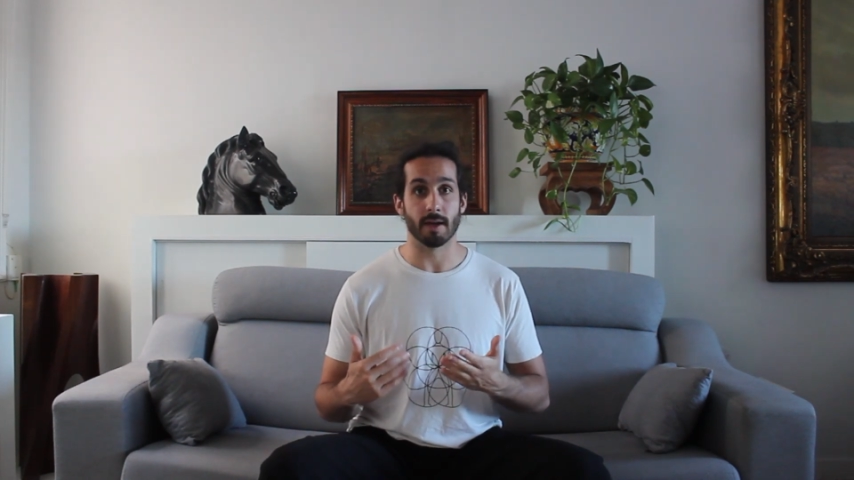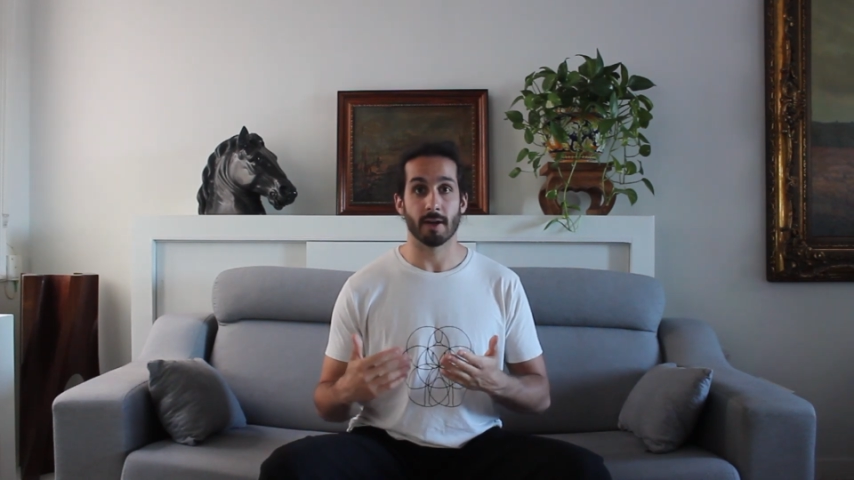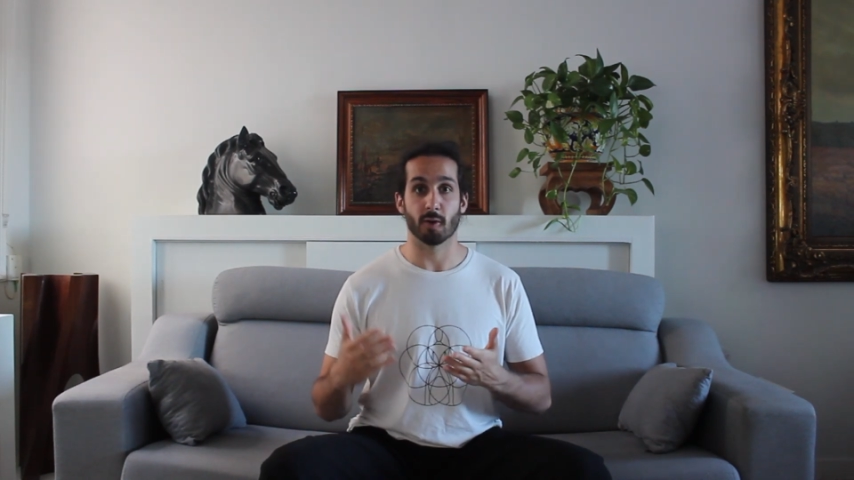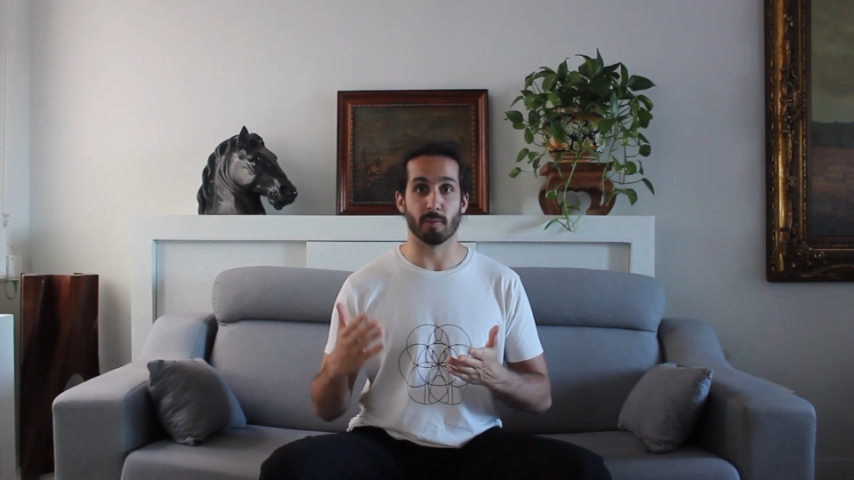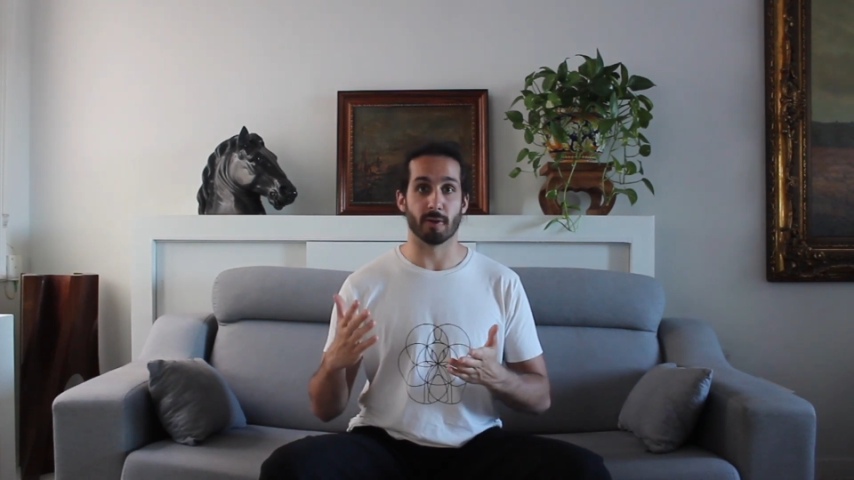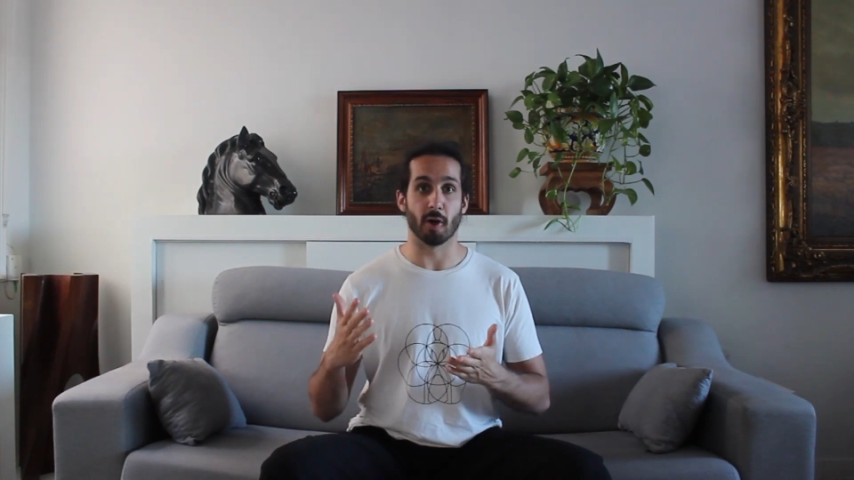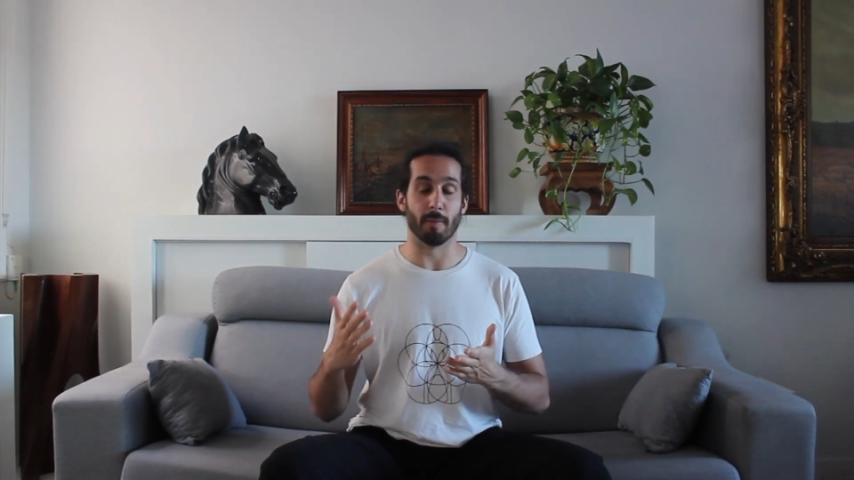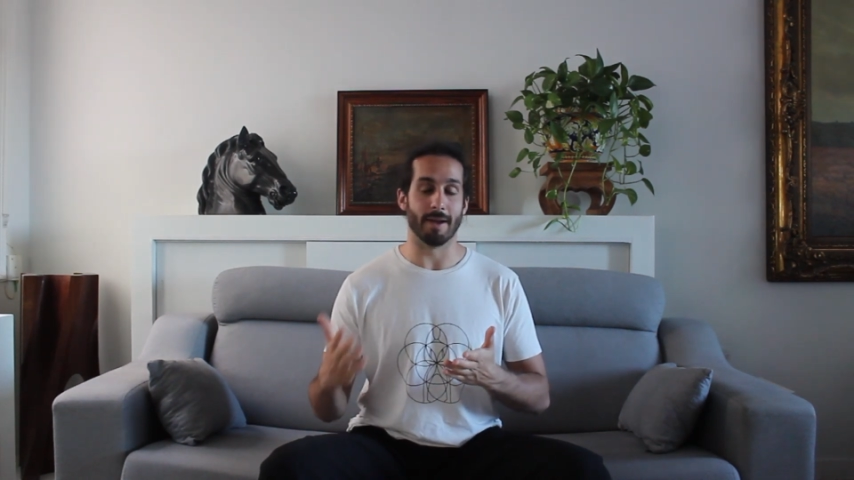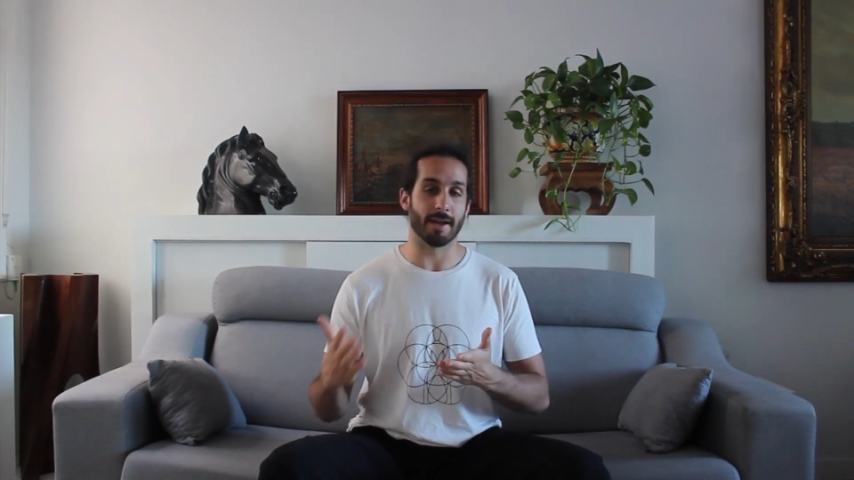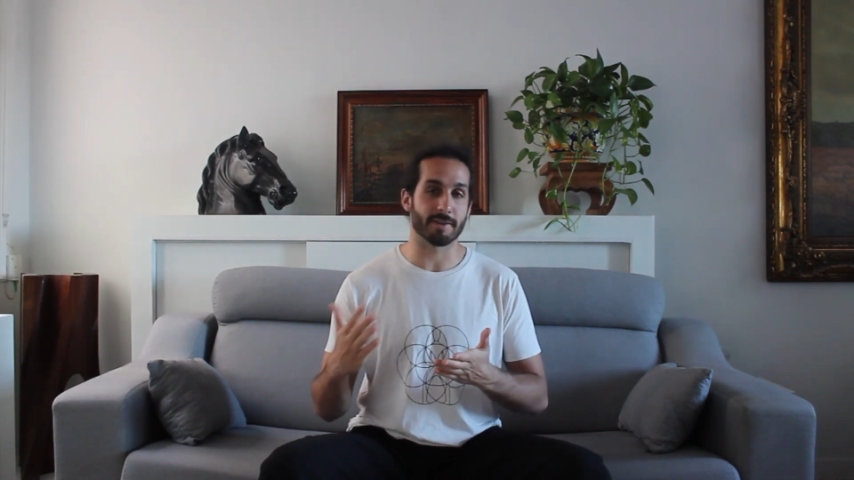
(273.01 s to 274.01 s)
to become
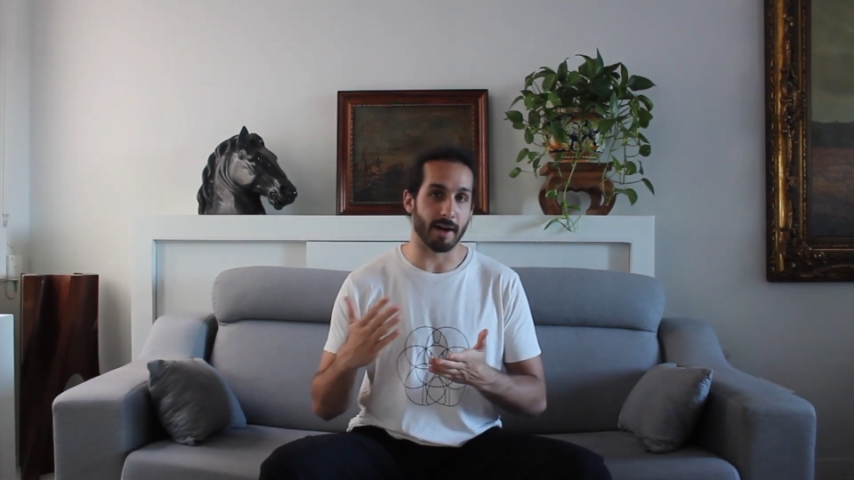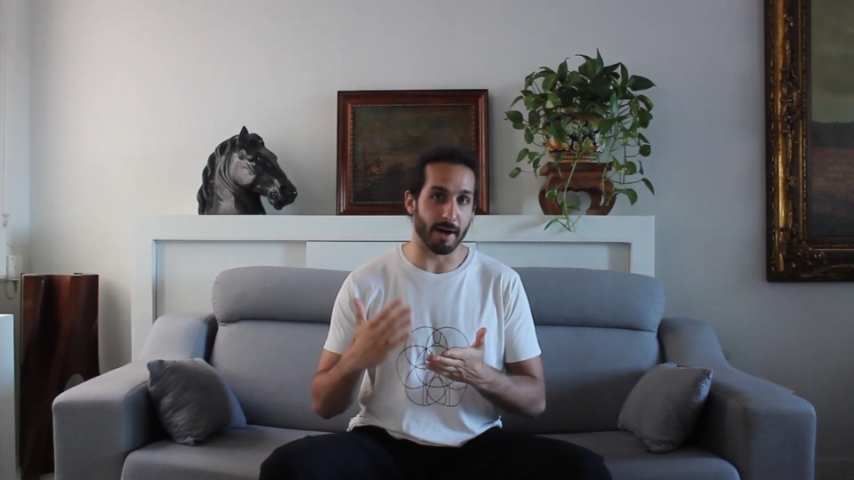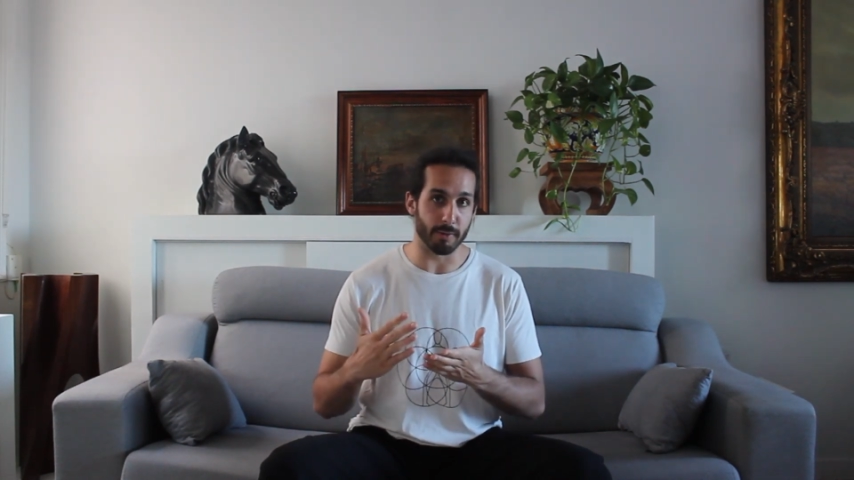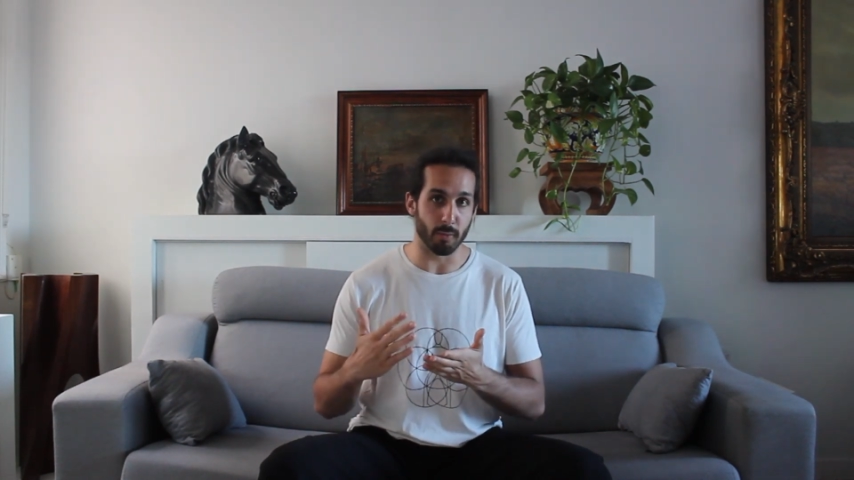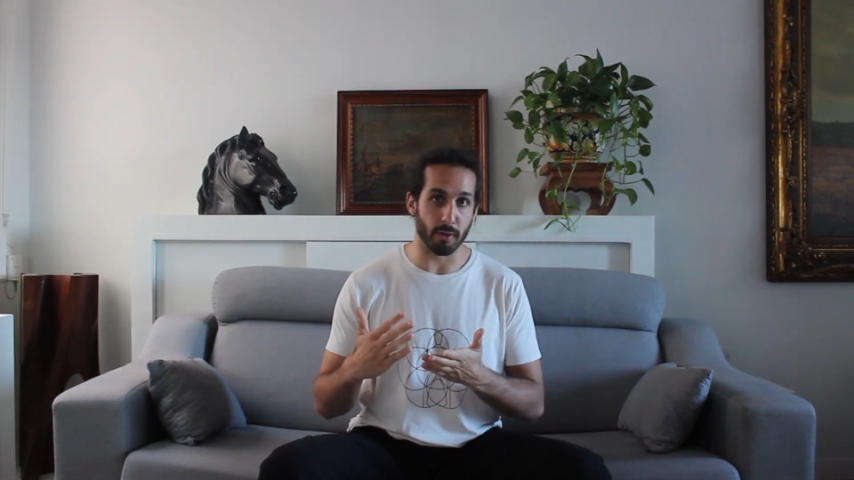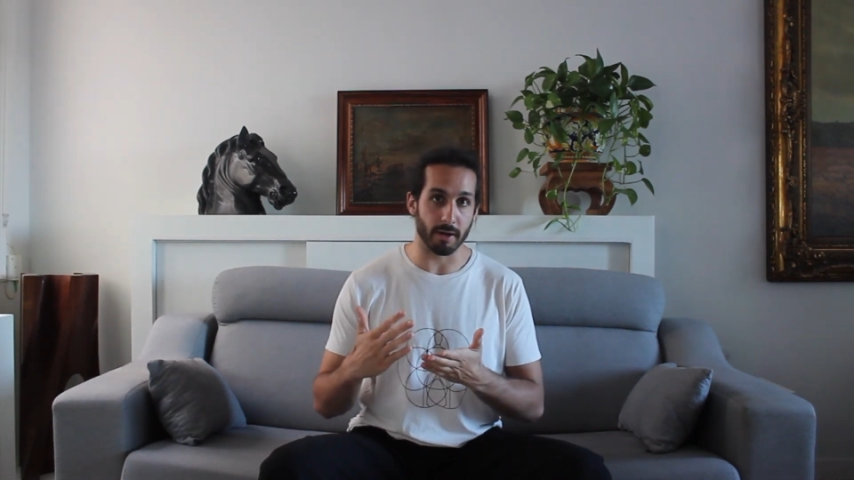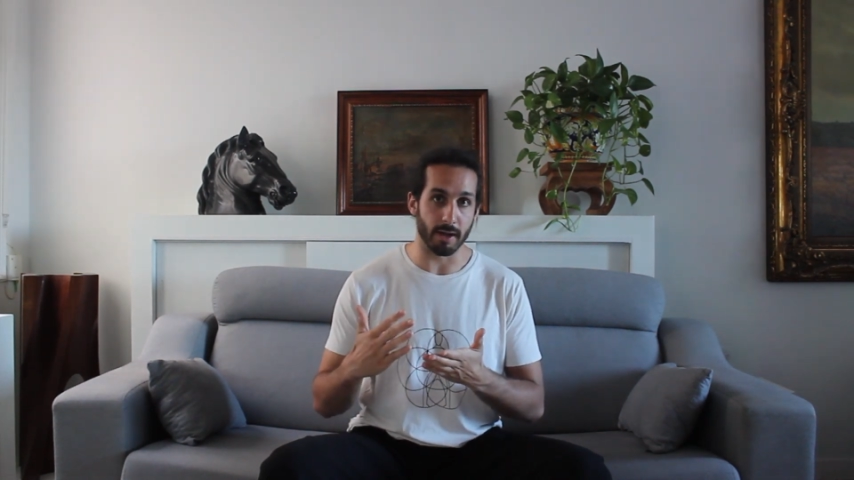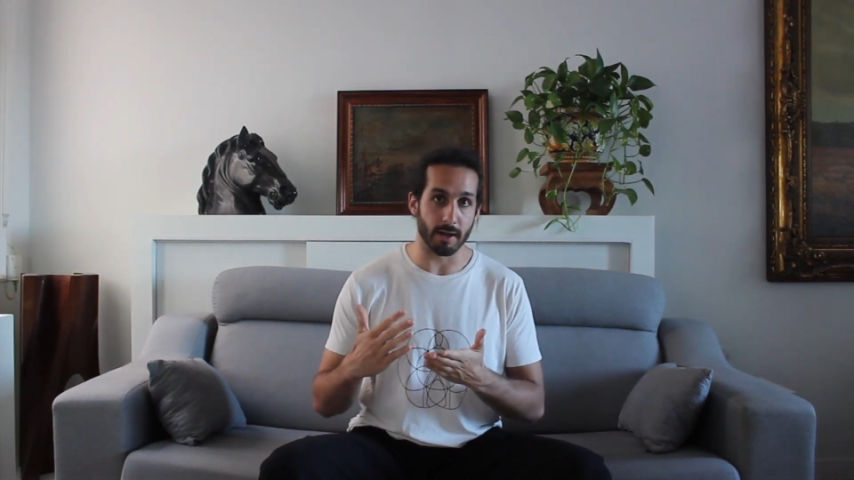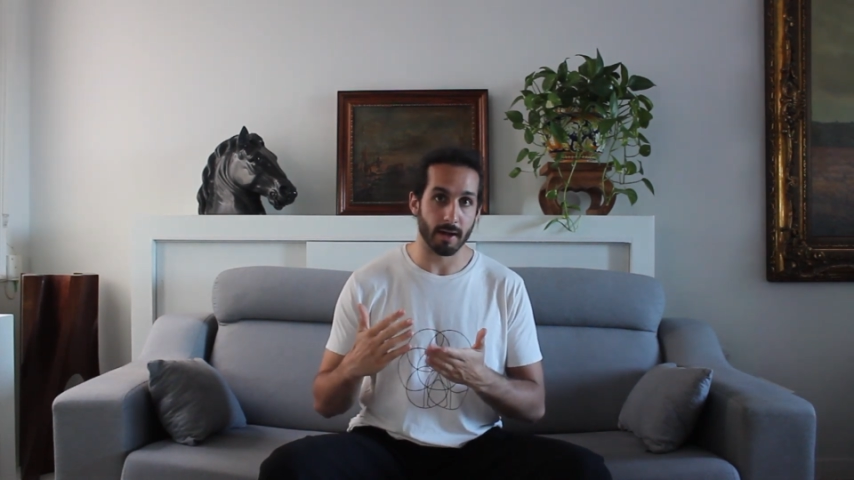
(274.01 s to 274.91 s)
less hard working